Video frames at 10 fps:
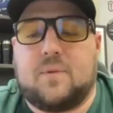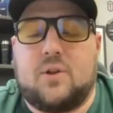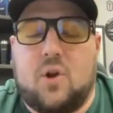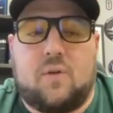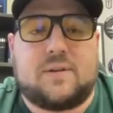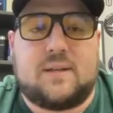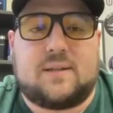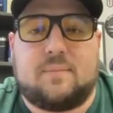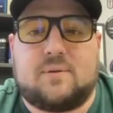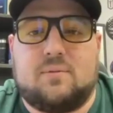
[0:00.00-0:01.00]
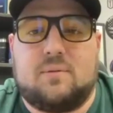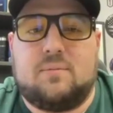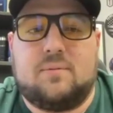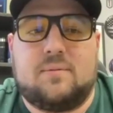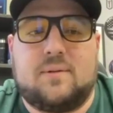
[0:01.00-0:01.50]
nervousness comes through
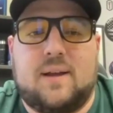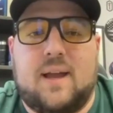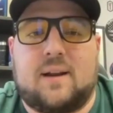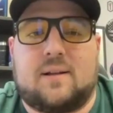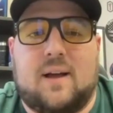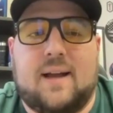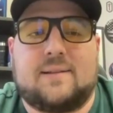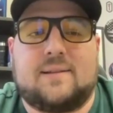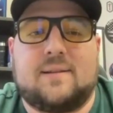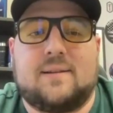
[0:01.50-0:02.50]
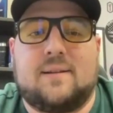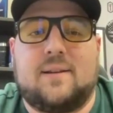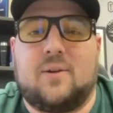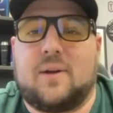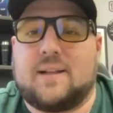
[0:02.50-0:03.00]
and clients,
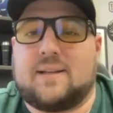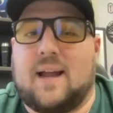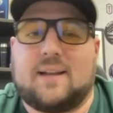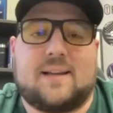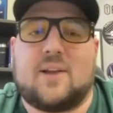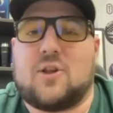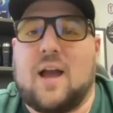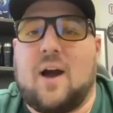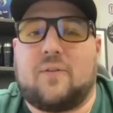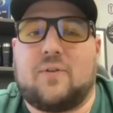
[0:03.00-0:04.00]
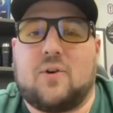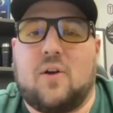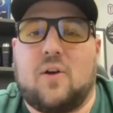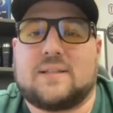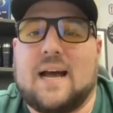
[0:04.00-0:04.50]
gets kind of sketched out if you're
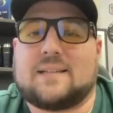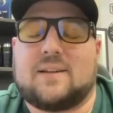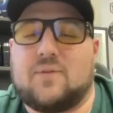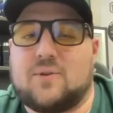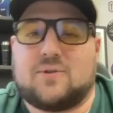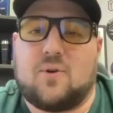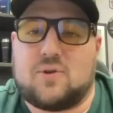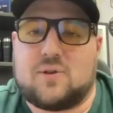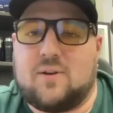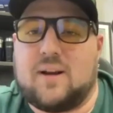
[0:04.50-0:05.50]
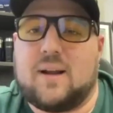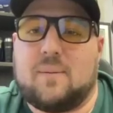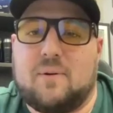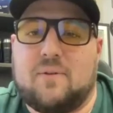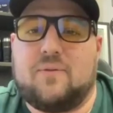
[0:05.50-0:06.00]
nervous asking for their social security
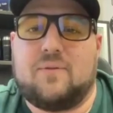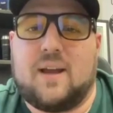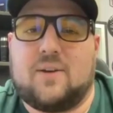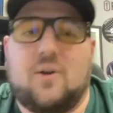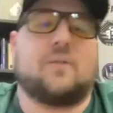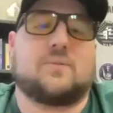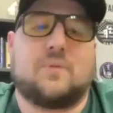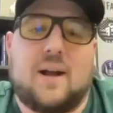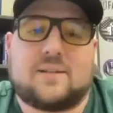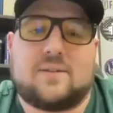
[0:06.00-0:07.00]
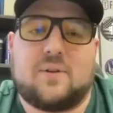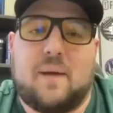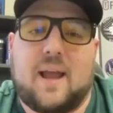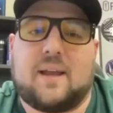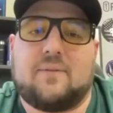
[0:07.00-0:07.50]
number, if they get nervous when you're asking for their
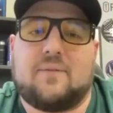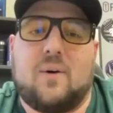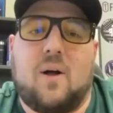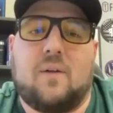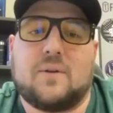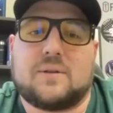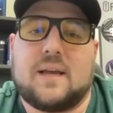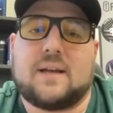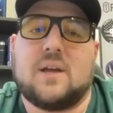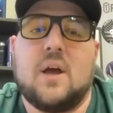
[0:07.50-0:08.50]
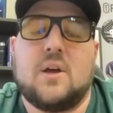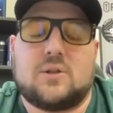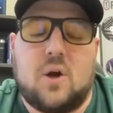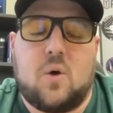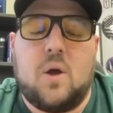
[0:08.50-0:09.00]
bank info, all of those things.
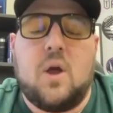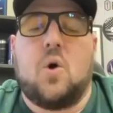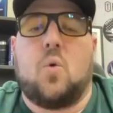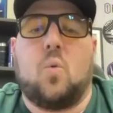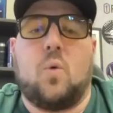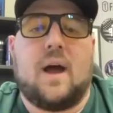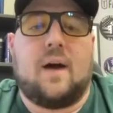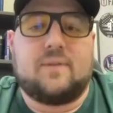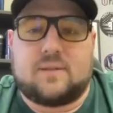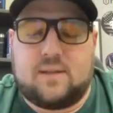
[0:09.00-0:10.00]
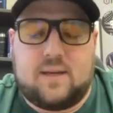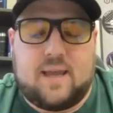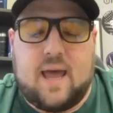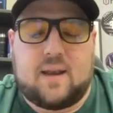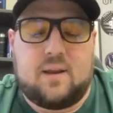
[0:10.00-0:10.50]
So we obviously,
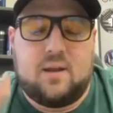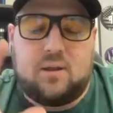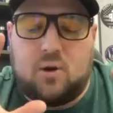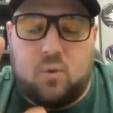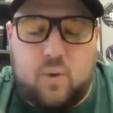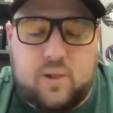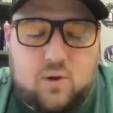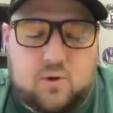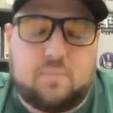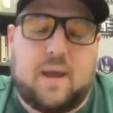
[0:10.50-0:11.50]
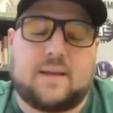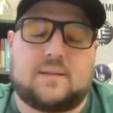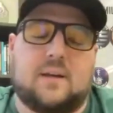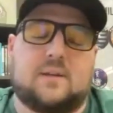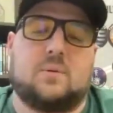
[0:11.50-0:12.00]
again, we learn the
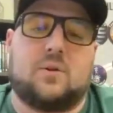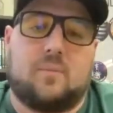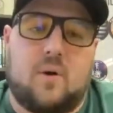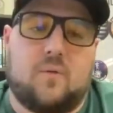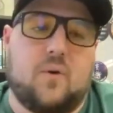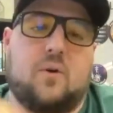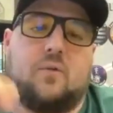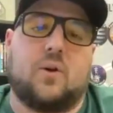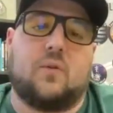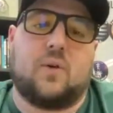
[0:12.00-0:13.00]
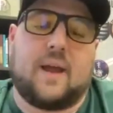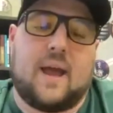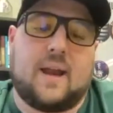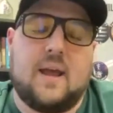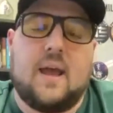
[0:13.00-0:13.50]
basics, we do them over and over and over
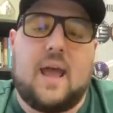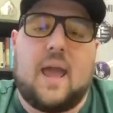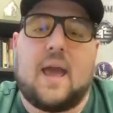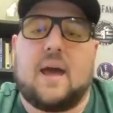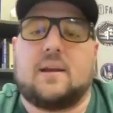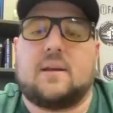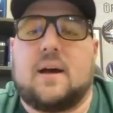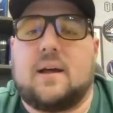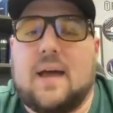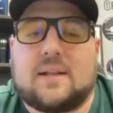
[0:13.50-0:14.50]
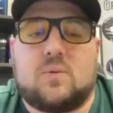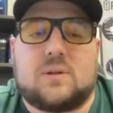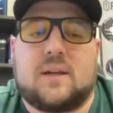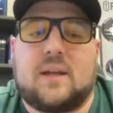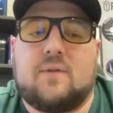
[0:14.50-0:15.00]
again. And that's what's
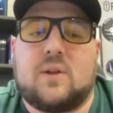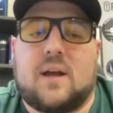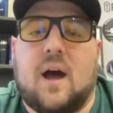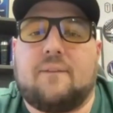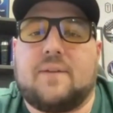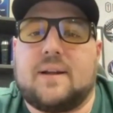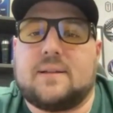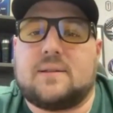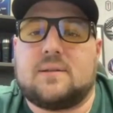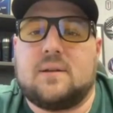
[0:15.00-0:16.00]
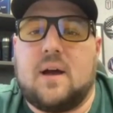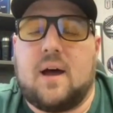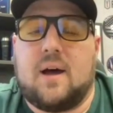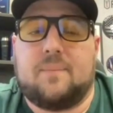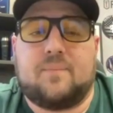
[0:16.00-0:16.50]
going to give you the confidence.
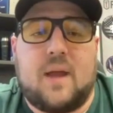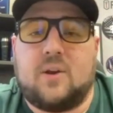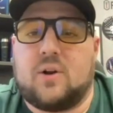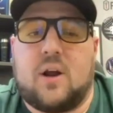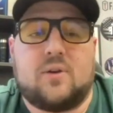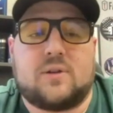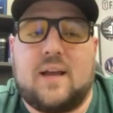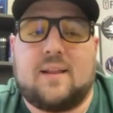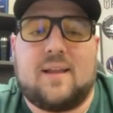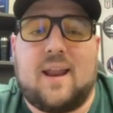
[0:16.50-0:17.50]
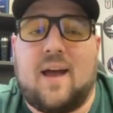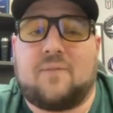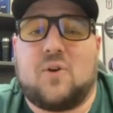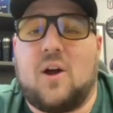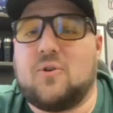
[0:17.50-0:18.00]
And you're going to understand that
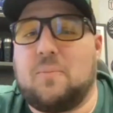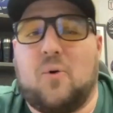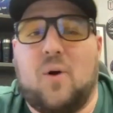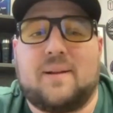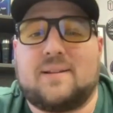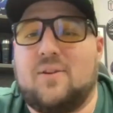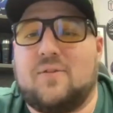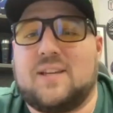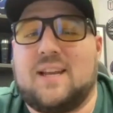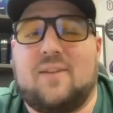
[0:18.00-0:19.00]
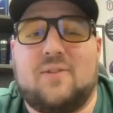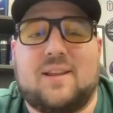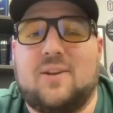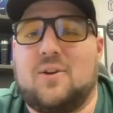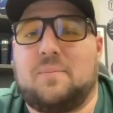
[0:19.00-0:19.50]
after 100 appointments, you'll have seen
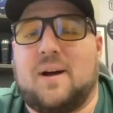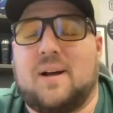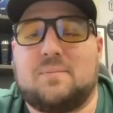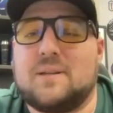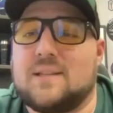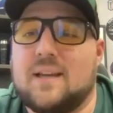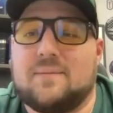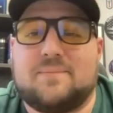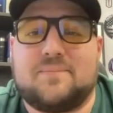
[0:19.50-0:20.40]
everything you could possibly see.